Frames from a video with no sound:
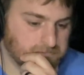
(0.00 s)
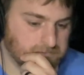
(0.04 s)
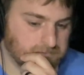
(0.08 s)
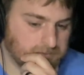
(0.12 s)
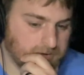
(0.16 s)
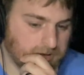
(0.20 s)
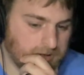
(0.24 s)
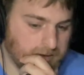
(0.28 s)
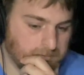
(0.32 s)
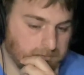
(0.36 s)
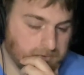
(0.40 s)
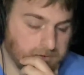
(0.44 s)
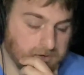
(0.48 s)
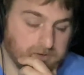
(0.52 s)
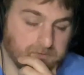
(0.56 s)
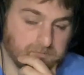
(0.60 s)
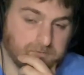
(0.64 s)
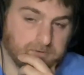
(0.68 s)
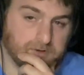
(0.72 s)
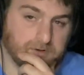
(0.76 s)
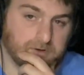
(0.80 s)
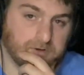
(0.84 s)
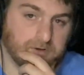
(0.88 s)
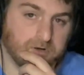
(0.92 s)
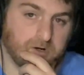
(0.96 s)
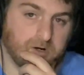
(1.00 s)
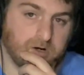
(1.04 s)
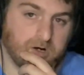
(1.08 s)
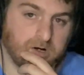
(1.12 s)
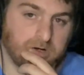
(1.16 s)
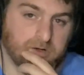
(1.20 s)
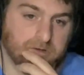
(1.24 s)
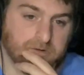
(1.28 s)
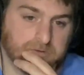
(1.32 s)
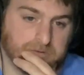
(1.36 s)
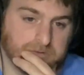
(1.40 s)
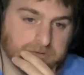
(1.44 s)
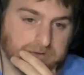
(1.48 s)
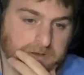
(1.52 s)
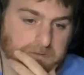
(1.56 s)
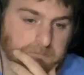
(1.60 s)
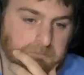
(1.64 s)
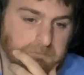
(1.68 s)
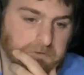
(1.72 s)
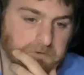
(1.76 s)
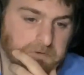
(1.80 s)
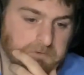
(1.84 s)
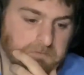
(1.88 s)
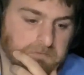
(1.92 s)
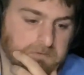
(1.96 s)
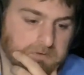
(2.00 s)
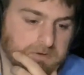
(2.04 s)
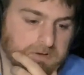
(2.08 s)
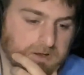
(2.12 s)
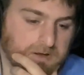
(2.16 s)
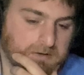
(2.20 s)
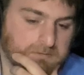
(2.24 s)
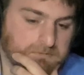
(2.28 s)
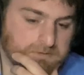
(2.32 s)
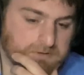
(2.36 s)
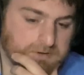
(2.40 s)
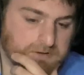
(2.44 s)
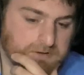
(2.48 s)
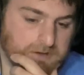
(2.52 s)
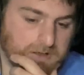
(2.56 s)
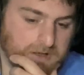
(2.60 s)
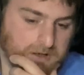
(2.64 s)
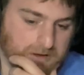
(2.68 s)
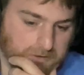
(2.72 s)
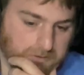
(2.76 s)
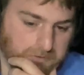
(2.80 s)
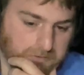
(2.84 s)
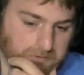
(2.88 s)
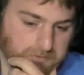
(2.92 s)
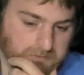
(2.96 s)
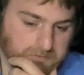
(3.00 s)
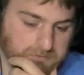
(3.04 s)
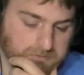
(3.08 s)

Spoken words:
I believe in a God. I believe in heaven and hell.